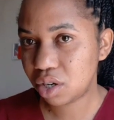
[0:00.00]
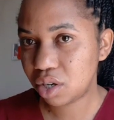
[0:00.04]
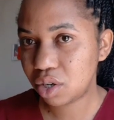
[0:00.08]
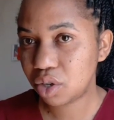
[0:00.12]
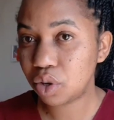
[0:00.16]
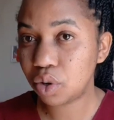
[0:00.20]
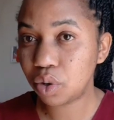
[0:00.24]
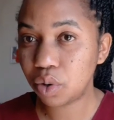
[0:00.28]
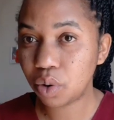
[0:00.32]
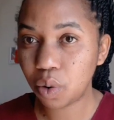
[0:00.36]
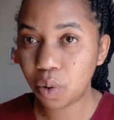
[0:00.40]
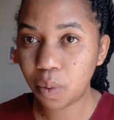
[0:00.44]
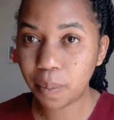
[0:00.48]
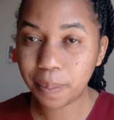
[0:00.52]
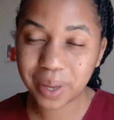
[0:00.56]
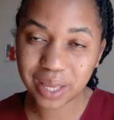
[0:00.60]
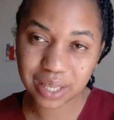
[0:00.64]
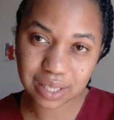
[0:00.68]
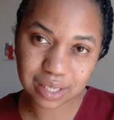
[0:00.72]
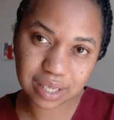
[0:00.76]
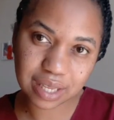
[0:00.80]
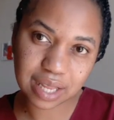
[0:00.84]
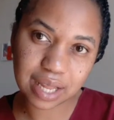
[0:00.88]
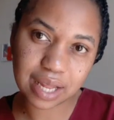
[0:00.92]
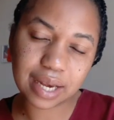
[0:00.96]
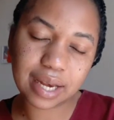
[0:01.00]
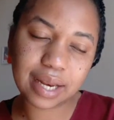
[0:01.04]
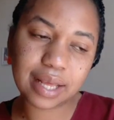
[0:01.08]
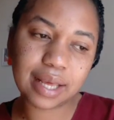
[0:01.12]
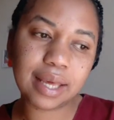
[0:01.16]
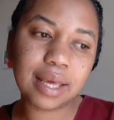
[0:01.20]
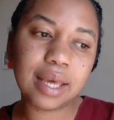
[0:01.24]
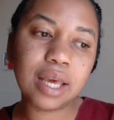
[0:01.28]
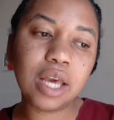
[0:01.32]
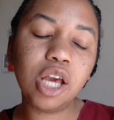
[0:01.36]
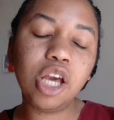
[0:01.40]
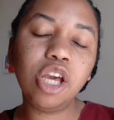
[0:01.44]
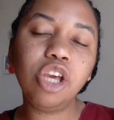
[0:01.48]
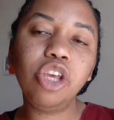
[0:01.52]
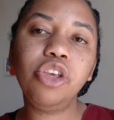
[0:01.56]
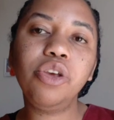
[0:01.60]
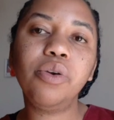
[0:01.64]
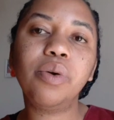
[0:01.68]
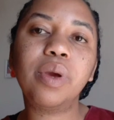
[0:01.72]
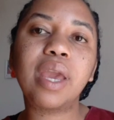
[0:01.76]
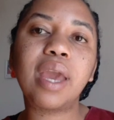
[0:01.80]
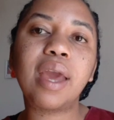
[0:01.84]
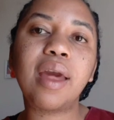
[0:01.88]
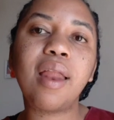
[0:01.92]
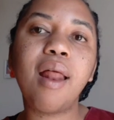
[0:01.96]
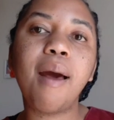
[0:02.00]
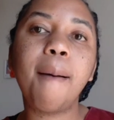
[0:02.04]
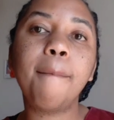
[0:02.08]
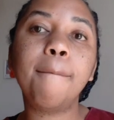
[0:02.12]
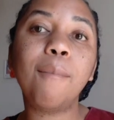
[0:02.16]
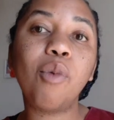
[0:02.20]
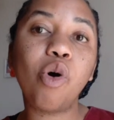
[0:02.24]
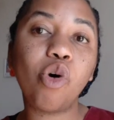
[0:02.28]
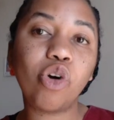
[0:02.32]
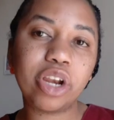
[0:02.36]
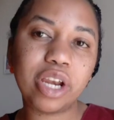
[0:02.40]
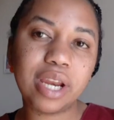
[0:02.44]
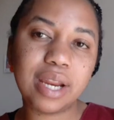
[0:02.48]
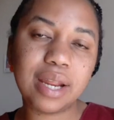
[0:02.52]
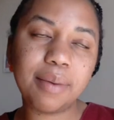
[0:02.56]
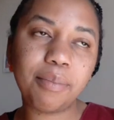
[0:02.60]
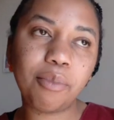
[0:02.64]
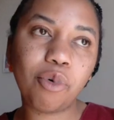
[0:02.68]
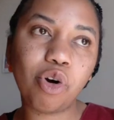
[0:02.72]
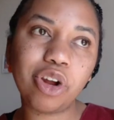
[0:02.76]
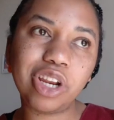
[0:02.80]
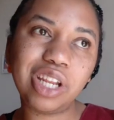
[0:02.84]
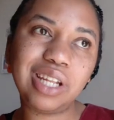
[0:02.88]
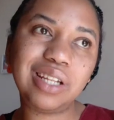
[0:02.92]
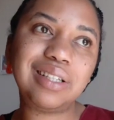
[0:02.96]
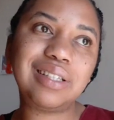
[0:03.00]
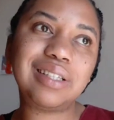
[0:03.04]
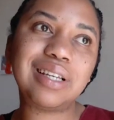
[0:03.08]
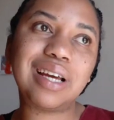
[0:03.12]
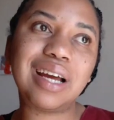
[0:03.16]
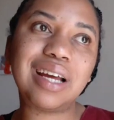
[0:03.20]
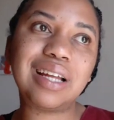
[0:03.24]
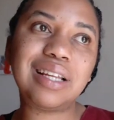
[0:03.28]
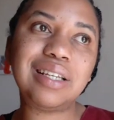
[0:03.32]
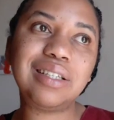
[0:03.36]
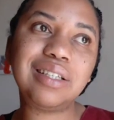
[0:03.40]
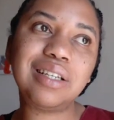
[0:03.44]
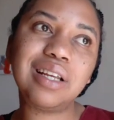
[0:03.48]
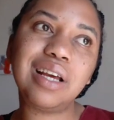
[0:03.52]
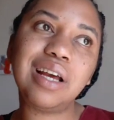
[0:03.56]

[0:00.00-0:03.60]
You know, basically, you get mon- monitored